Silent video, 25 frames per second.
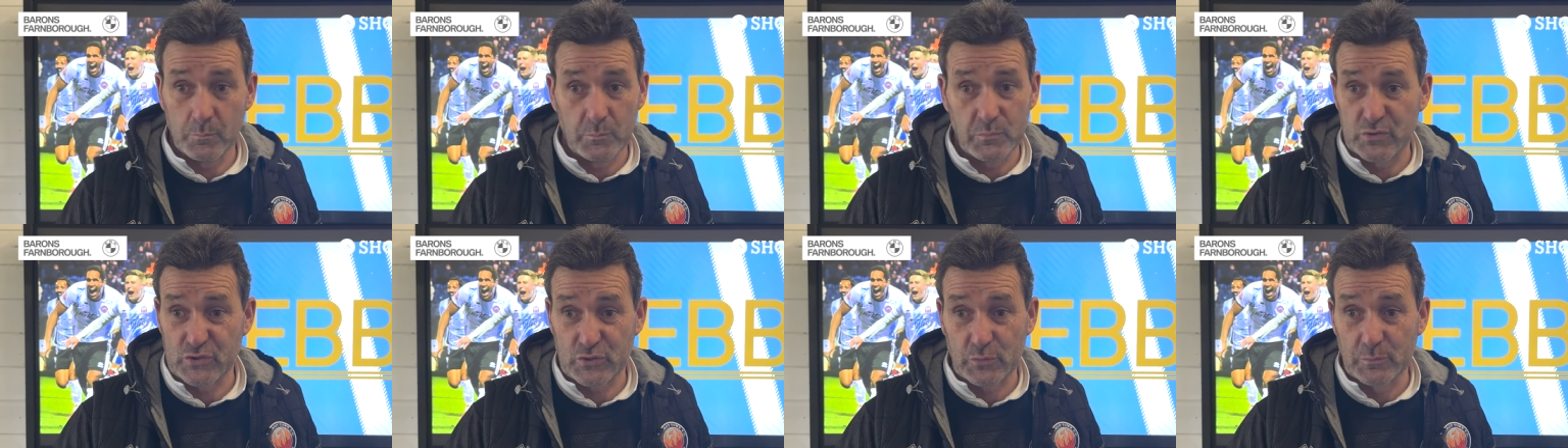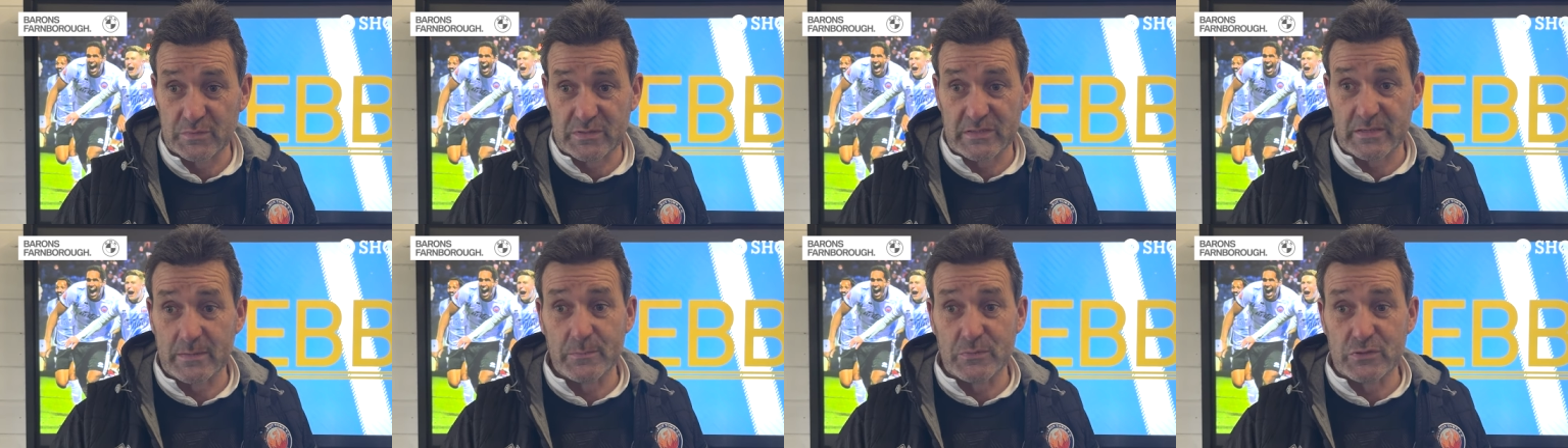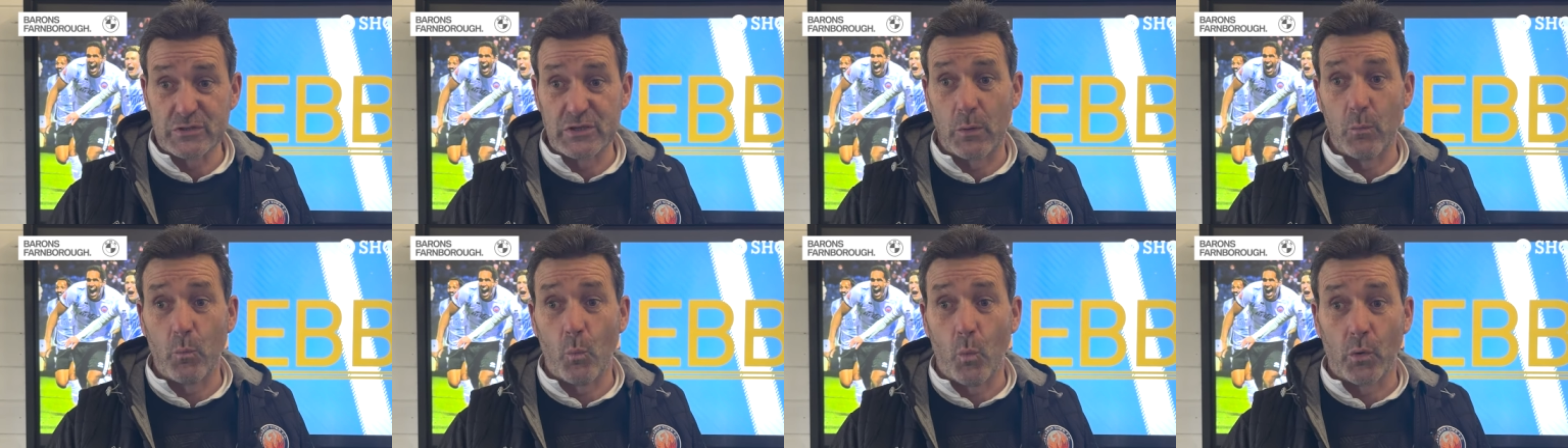Some teams
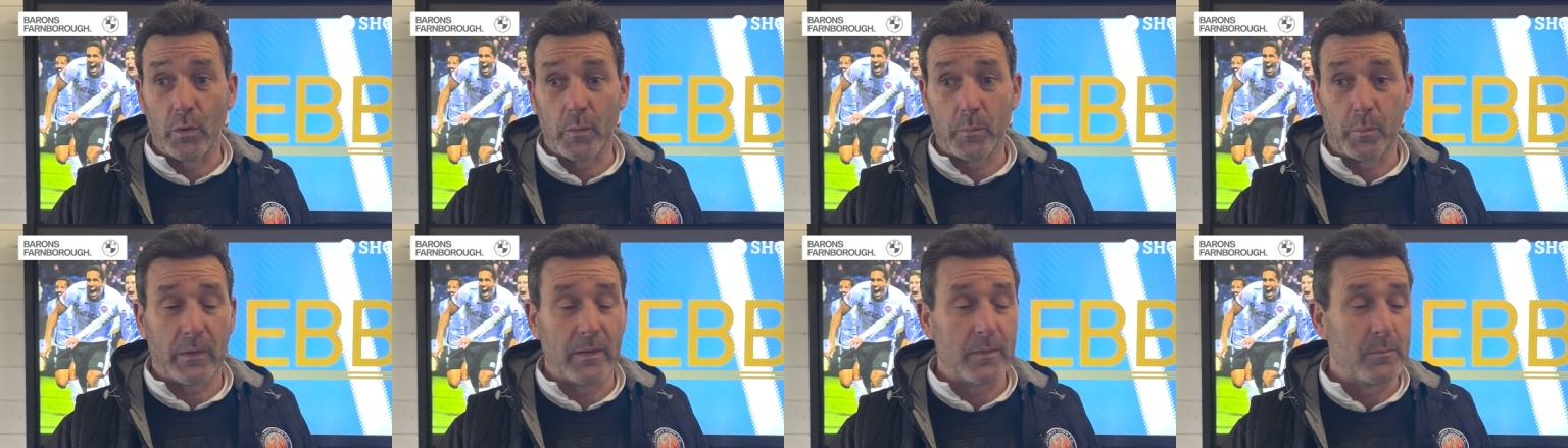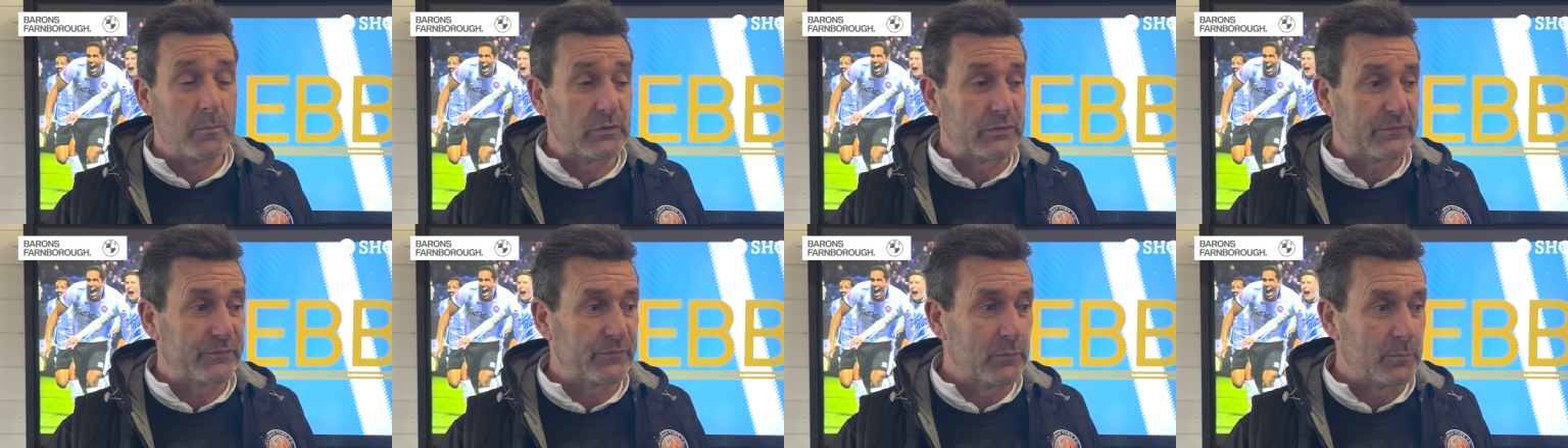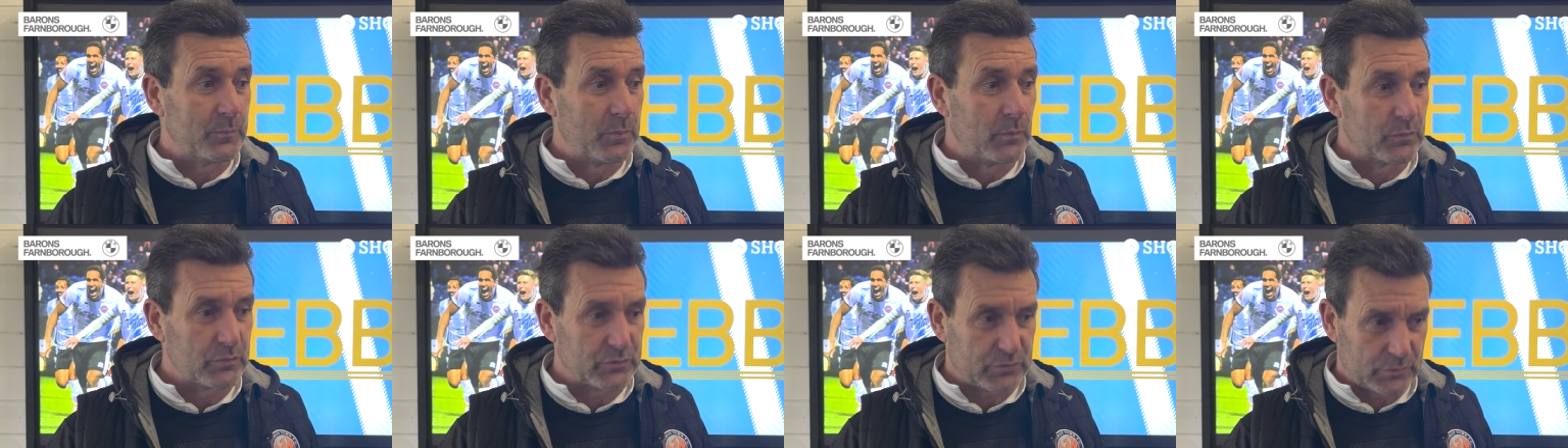don't want to play much
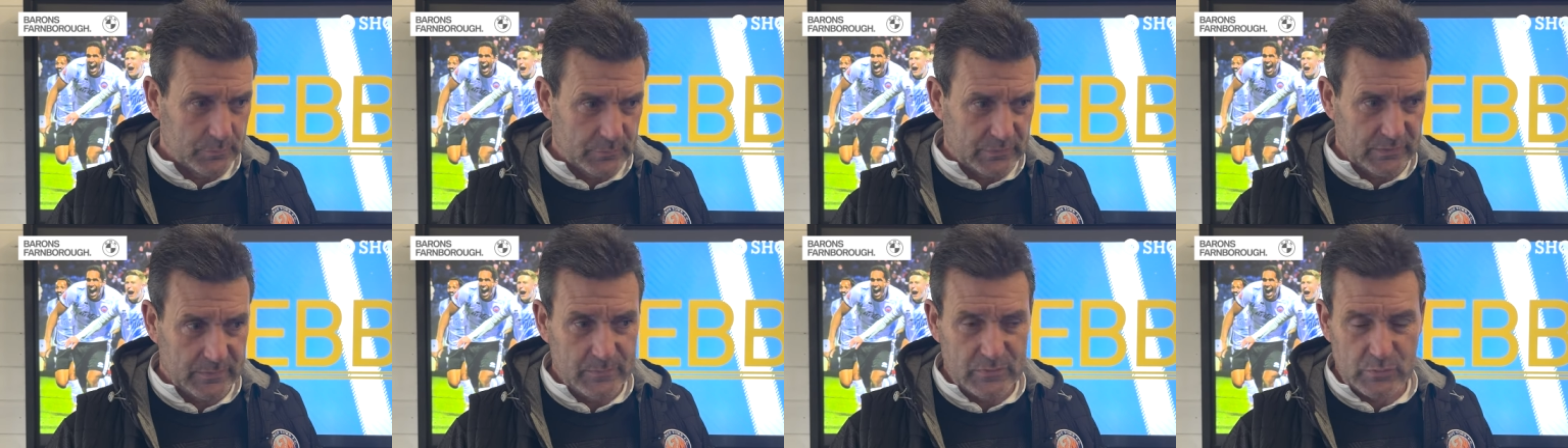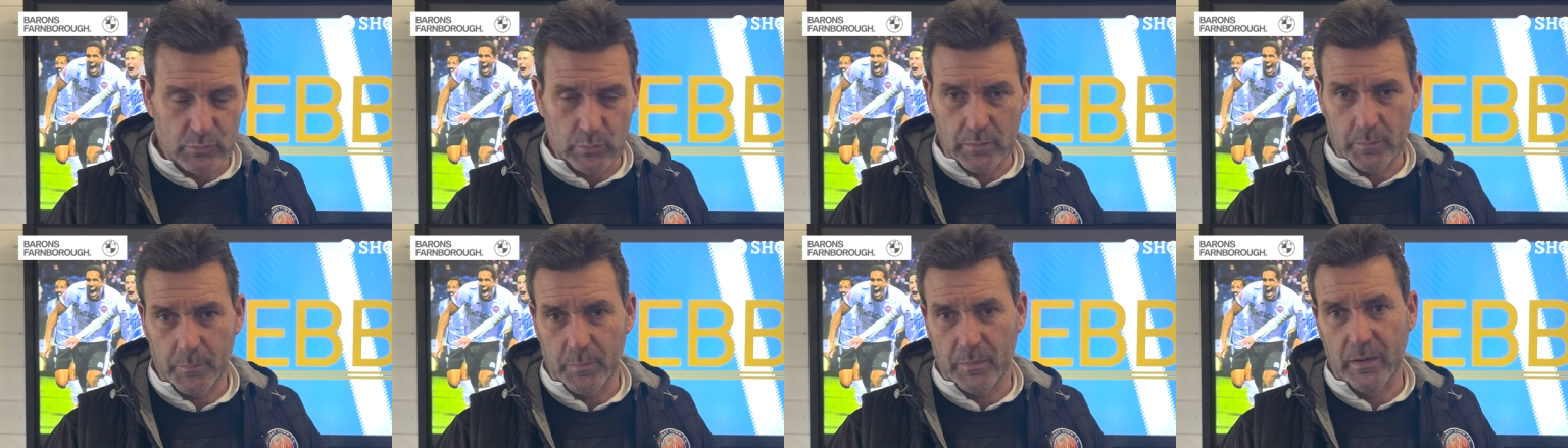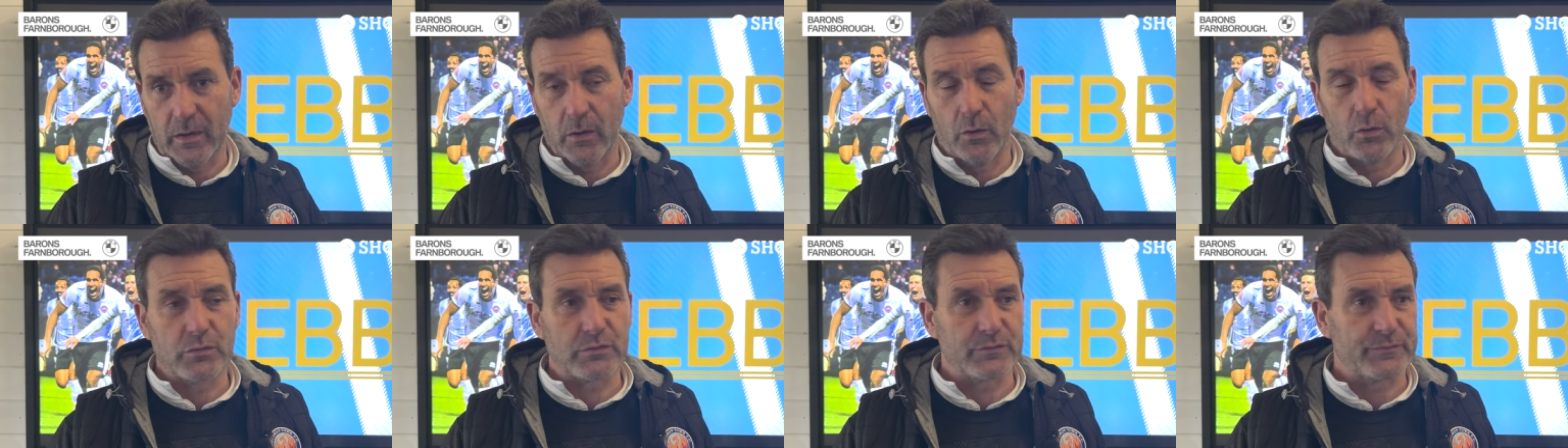football, some teams want to play
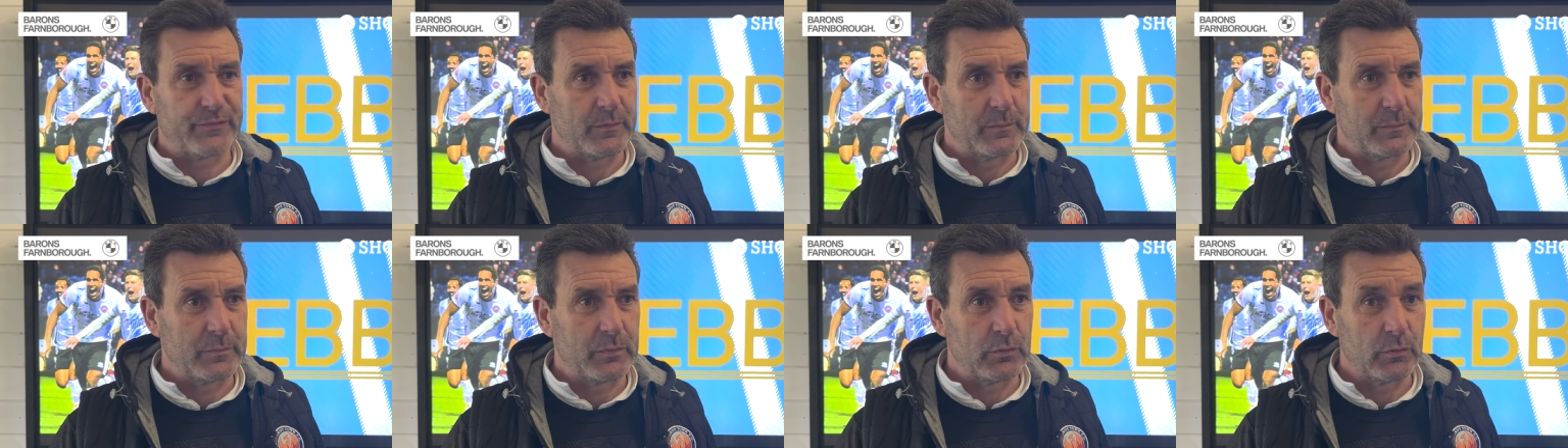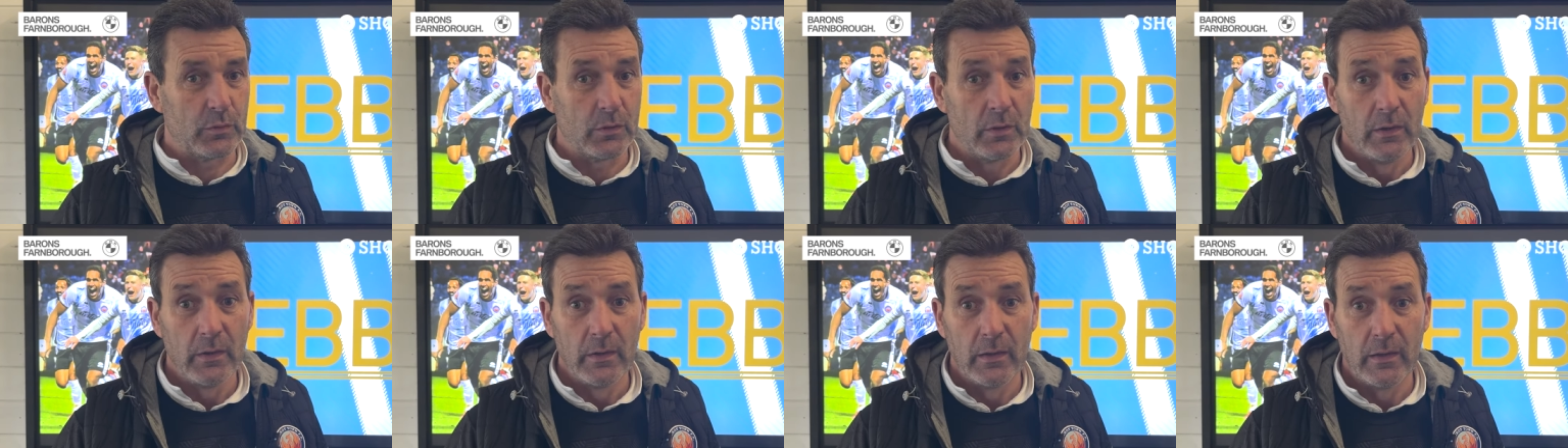lots of football,